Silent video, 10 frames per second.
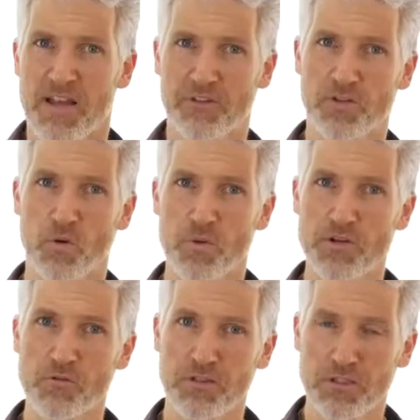And so when
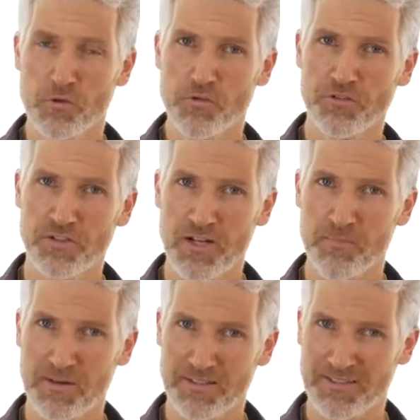you loosen
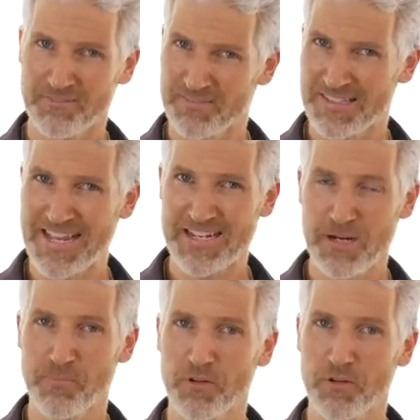up and lighten up a